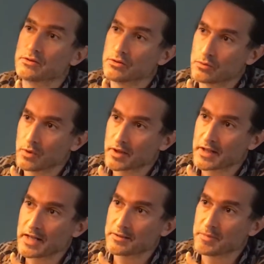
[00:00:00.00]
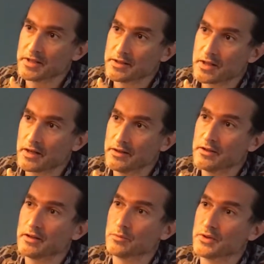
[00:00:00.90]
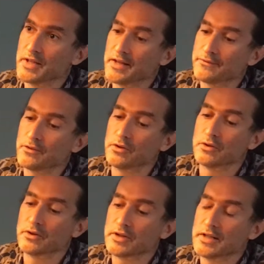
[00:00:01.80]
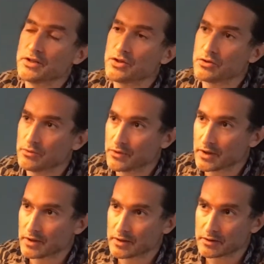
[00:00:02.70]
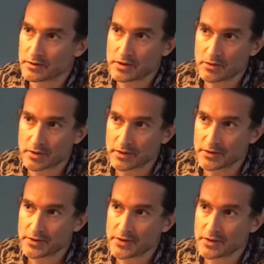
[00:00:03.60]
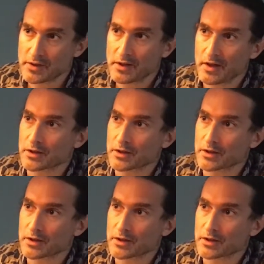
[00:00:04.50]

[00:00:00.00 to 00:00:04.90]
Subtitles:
good work had been done and would therefore issue the tokens.